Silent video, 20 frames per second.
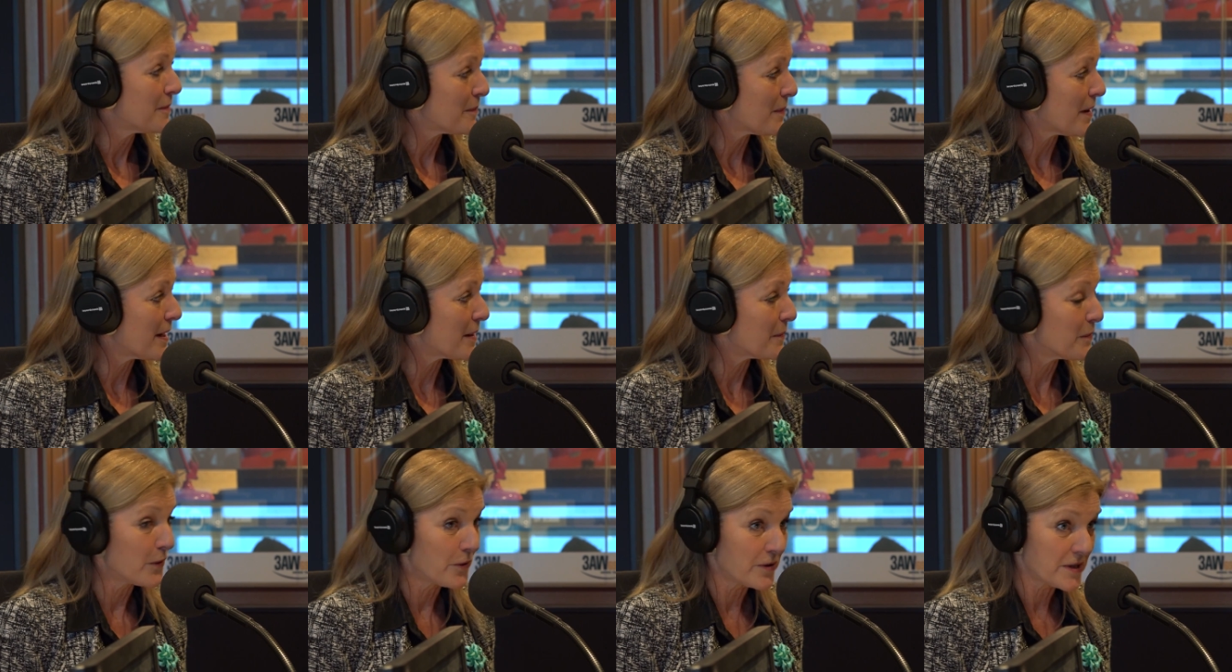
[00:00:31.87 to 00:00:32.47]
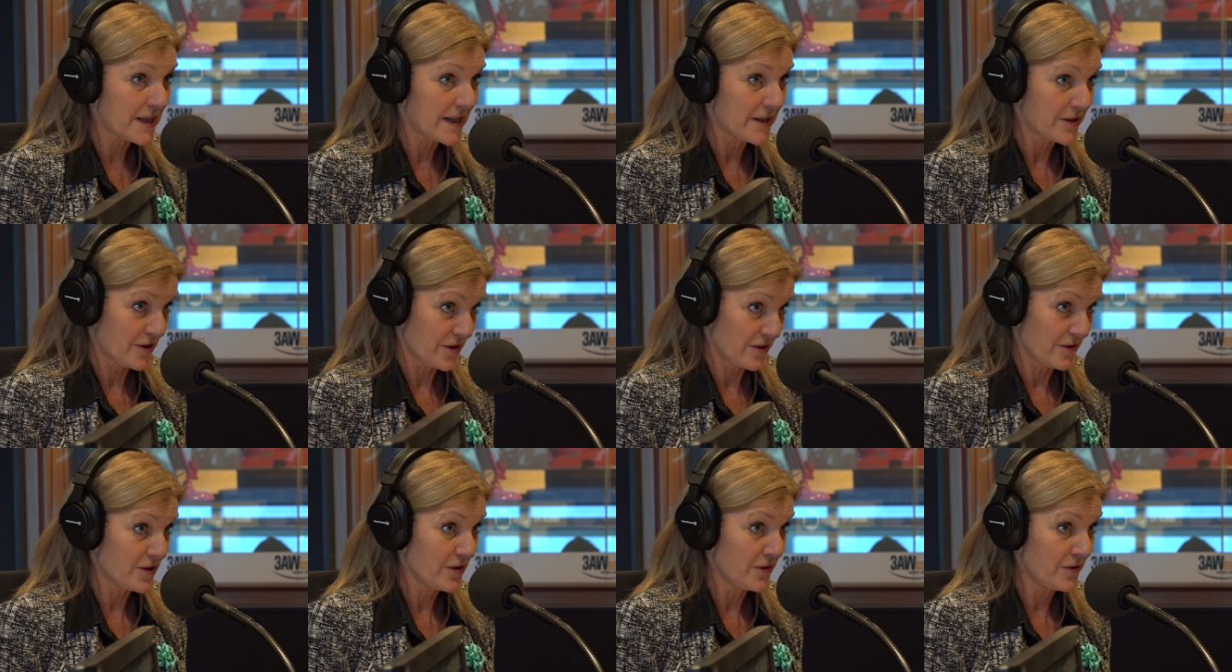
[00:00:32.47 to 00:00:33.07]
paying more
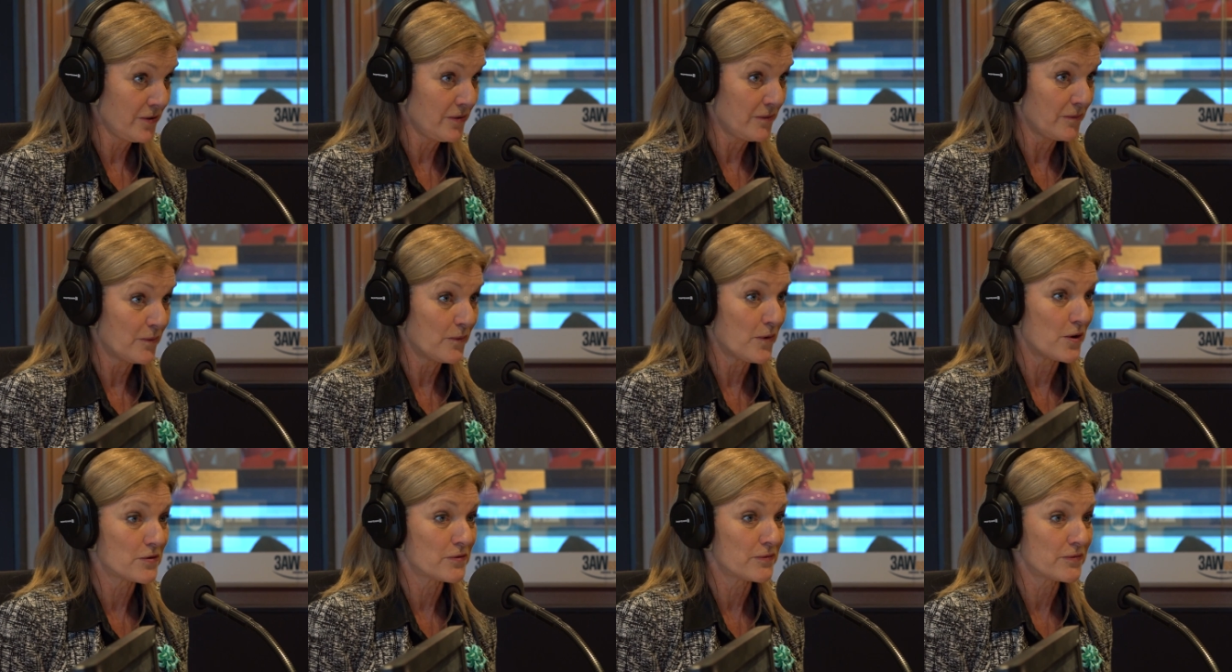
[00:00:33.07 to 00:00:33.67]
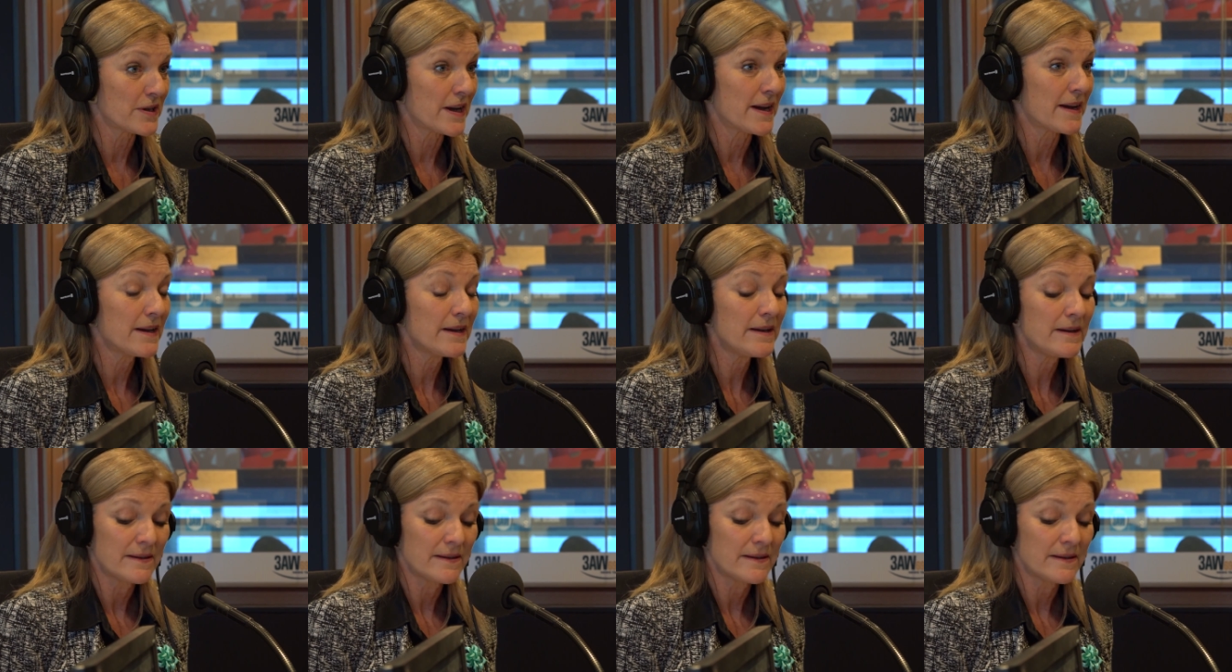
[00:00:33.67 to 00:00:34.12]
attention to Wattle Day.